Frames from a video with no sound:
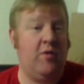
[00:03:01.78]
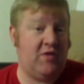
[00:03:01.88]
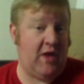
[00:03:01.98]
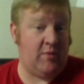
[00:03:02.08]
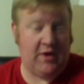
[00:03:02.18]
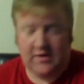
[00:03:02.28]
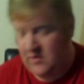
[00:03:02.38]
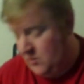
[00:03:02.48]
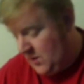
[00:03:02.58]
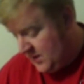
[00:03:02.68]
which again we'll get
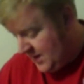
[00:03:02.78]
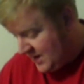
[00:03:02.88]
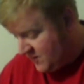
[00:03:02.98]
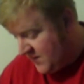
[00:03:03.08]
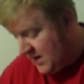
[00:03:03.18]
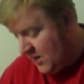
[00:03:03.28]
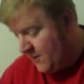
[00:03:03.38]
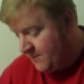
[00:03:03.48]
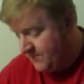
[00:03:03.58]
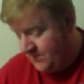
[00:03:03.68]
to in the next
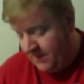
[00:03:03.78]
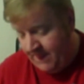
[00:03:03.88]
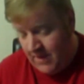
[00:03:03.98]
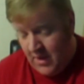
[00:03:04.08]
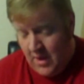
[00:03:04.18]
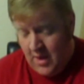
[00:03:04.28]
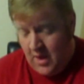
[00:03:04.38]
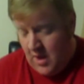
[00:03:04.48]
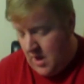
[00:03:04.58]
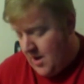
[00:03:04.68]
video.
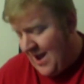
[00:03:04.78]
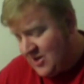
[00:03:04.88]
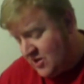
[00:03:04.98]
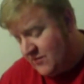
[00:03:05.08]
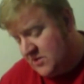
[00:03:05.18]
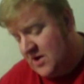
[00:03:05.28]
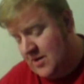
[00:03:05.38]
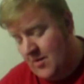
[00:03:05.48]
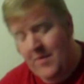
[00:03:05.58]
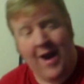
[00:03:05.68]
Actually, I haven't been
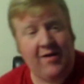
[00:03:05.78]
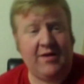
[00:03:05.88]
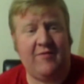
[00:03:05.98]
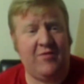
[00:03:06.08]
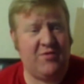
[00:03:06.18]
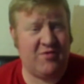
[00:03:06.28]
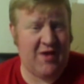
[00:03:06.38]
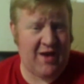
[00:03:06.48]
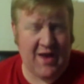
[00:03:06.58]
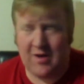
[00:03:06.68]
talking about power levels.
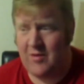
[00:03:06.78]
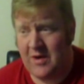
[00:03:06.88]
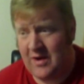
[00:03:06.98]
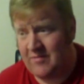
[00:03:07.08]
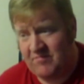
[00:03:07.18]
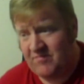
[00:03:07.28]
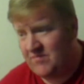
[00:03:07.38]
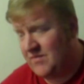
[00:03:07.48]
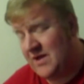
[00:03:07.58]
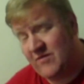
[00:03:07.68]
I kind of want to
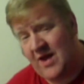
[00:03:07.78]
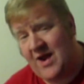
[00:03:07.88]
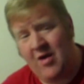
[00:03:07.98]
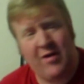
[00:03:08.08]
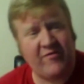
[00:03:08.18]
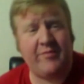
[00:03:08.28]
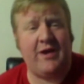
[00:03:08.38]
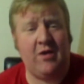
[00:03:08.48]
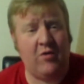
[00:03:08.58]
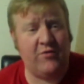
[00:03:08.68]
leave that out.
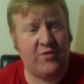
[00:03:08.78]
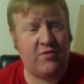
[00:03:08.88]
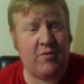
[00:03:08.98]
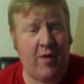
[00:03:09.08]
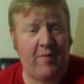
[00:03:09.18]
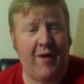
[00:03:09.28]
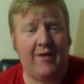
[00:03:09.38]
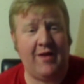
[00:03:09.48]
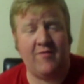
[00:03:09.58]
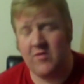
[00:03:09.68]
Everybody knows about
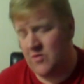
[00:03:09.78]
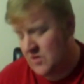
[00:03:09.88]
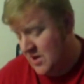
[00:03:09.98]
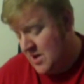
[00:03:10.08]
power levels.